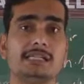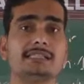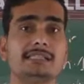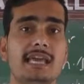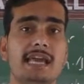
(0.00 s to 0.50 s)

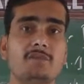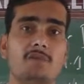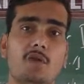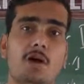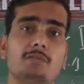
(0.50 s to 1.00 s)
is came
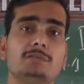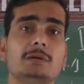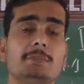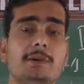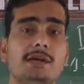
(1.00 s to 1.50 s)
from
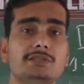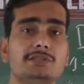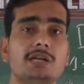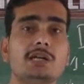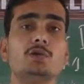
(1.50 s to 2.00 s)
the
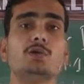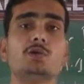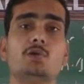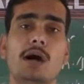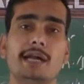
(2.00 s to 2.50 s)
person
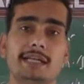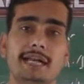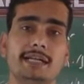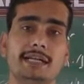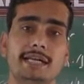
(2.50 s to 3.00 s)
who
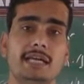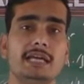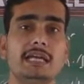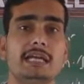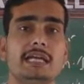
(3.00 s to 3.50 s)
attaining